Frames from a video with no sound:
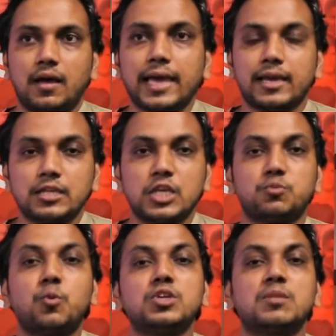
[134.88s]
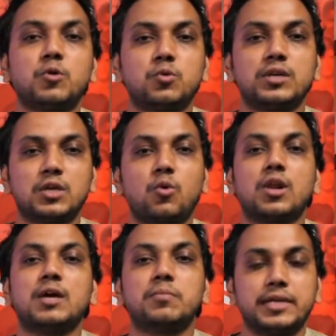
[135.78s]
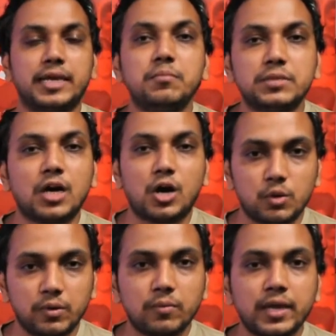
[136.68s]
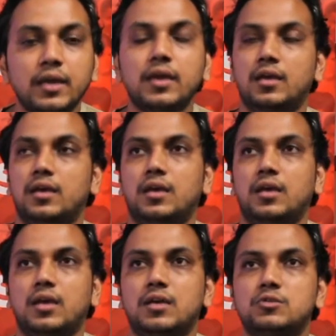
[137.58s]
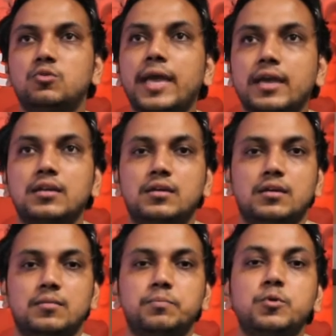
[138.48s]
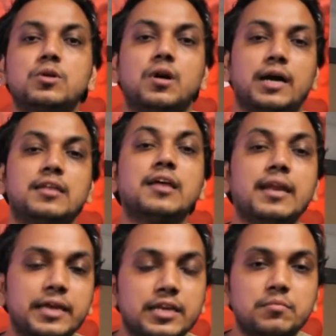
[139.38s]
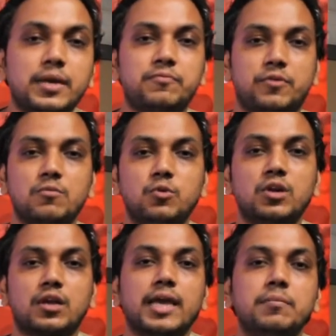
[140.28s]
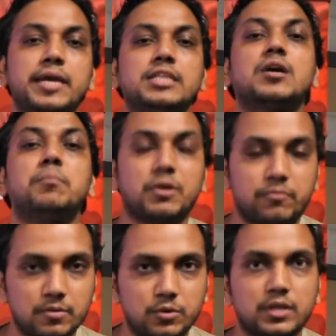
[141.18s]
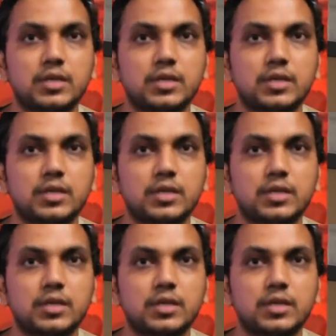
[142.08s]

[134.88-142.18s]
get the exposure about what the Qualcomm can help me the hardware way. So I can put another layer in my framework and make it a complete framework.